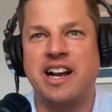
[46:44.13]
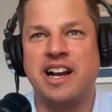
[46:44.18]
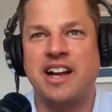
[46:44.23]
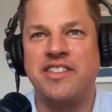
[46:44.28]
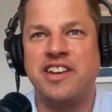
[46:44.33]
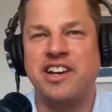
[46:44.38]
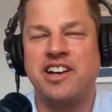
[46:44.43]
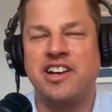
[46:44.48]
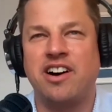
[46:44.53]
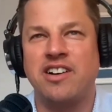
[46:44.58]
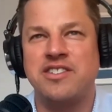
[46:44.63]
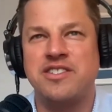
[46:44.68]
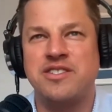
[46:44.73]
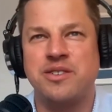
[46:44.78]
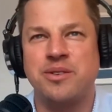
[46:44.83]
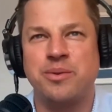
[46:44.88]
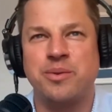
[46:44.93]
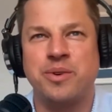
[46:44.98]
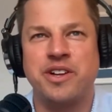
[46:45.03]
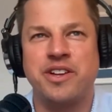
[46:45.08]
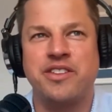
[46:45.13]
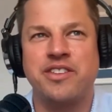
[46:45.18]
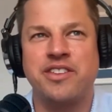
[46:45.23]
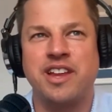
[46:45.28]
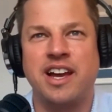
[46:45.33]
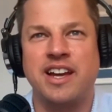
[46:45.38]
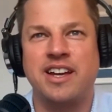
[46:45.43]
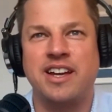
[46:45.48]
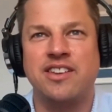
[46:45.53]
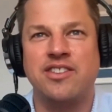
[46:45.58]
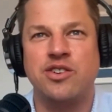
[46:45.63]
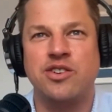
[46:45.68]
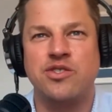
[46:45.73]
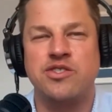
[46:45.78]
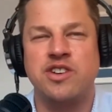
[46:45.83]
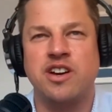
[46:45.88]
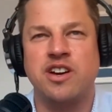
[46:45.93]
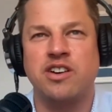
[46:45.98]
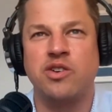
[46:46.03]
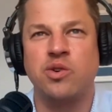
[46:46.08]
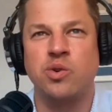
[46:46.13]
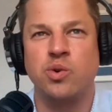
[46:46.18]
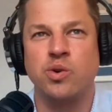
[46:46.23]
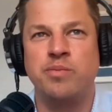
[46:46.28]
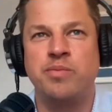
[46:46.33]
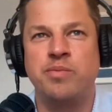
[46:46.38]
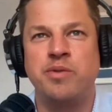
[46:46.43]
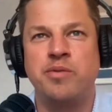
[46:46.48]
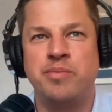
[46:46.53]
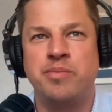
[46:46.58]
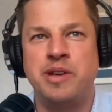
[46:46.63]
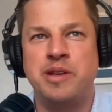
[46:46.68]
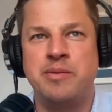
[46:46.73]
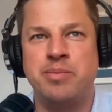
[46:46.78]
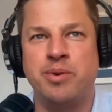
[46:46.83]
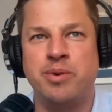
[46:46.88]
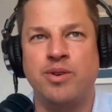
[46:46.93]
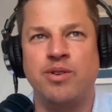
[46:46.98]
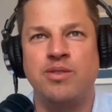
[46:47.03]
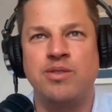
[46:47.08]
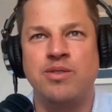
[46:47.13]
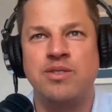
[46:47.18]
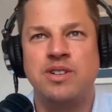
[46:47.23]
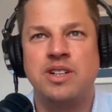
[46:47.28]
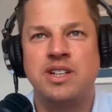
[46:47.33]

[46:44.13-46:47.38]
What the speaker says: I think also with like, there's a group of people